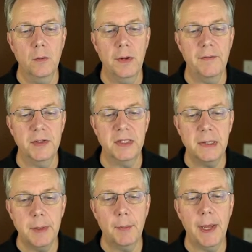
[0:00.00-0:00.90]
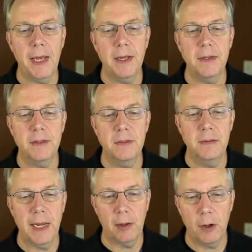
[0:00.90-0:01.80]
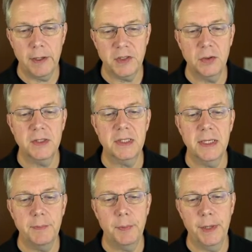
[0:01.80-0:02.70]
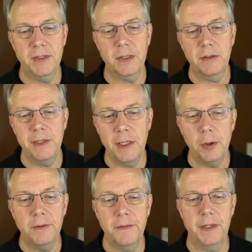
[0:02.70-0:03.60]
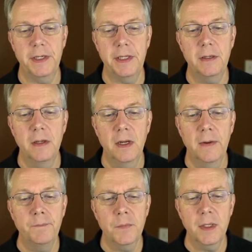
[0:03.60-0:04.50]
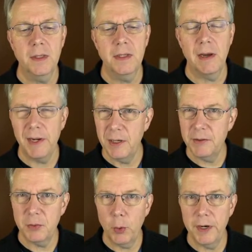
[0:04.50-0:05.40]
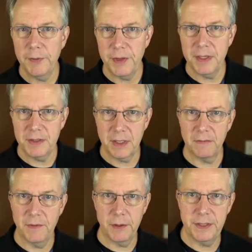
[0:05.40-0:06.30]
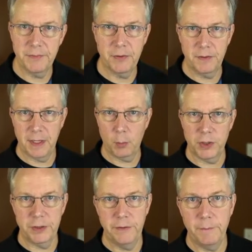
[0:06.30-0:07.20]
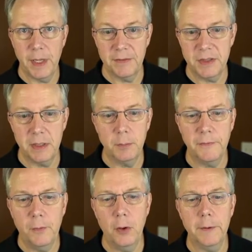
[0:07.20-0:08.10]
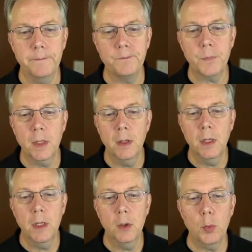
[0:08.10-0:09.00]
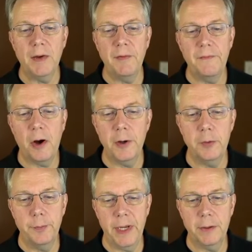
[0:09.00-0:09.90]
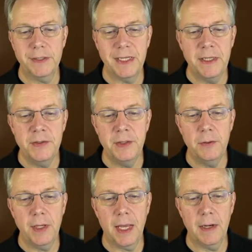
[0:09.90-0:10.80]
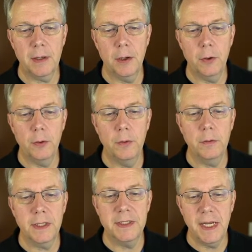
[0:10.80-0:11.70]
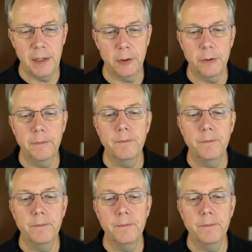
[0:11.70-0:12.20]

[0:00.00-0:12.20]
We have a sleep command, how long it's going to sleep, basically near infinity. Now here's where things get very different than what you may have seen before. We have a volume mount into the Kaniko container.